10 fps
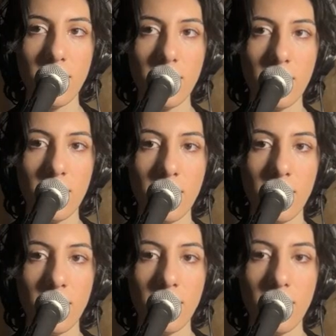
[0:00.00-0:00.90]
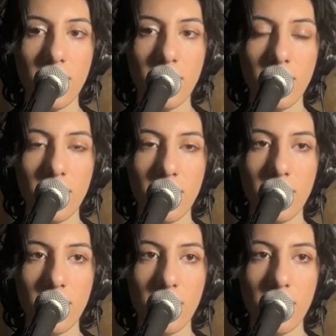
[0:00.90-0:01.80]

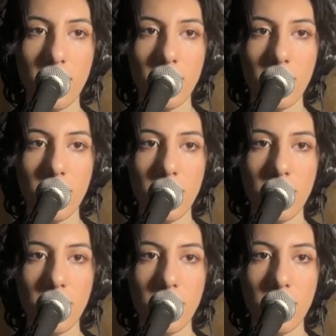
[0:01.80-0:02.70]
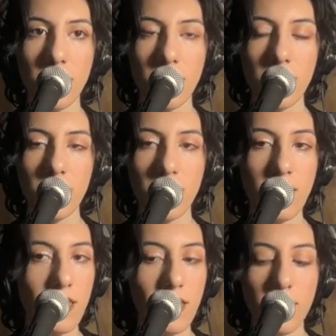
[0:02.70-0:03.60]

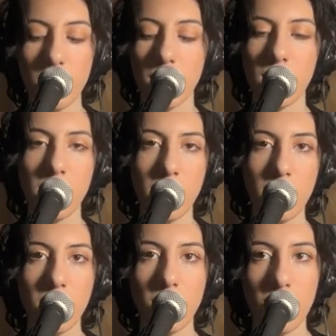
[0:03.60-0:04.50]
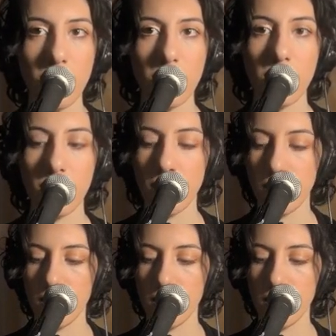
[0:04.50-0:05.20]
Nothing is said.